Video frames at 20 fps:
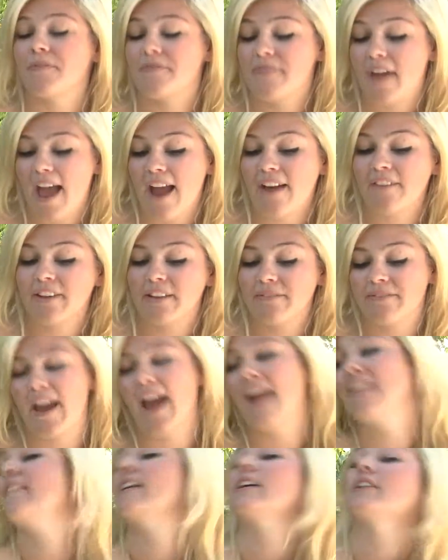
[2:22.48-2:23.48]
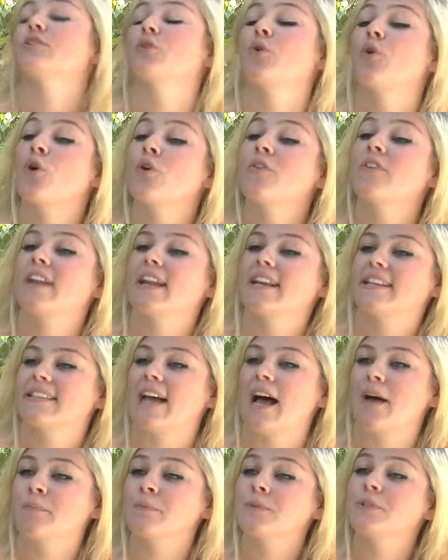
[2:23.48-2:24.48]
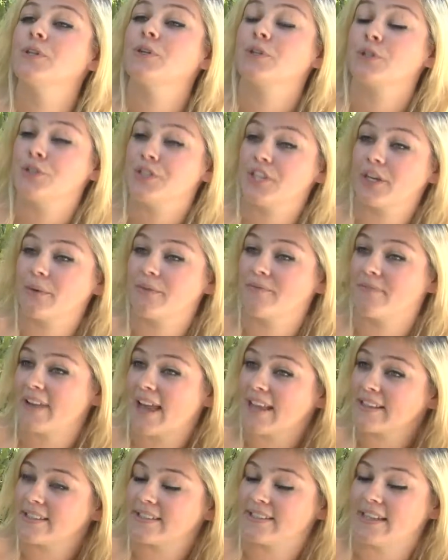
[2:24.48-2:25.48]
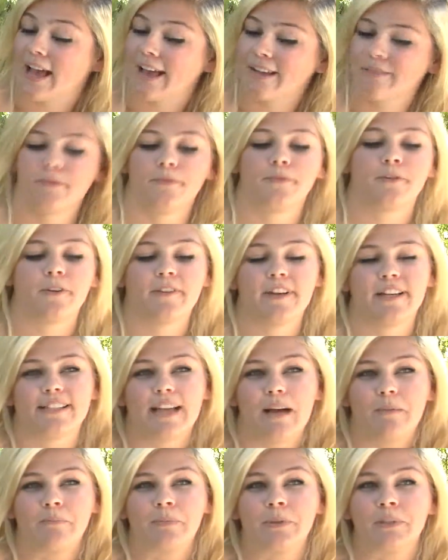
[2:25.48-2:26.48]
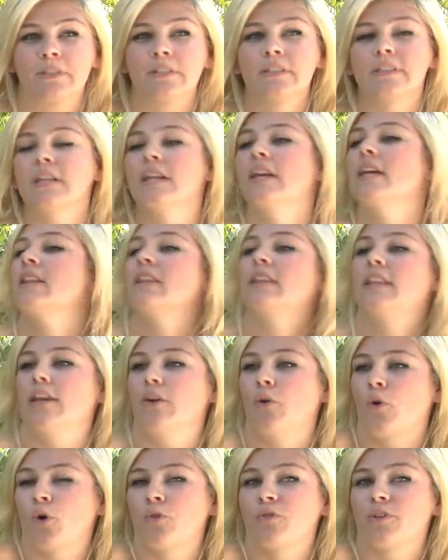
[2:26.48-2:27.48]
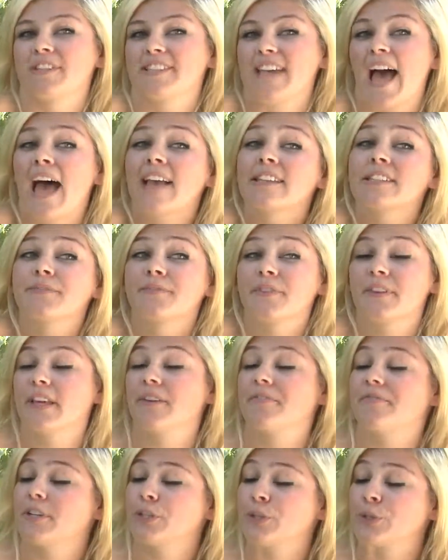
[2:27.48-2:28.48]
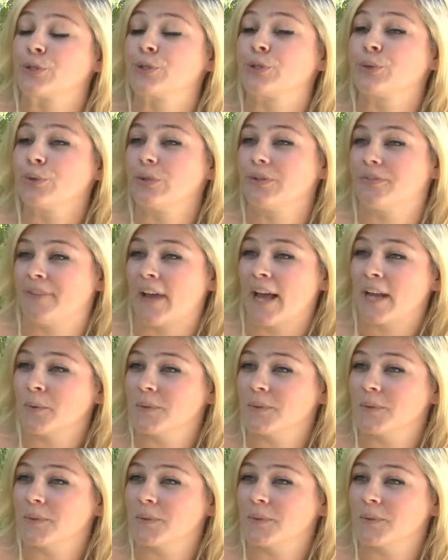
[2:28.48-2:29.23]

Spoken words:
of the various oral exams you can do in Valencia. For example, the oral test for the Official School of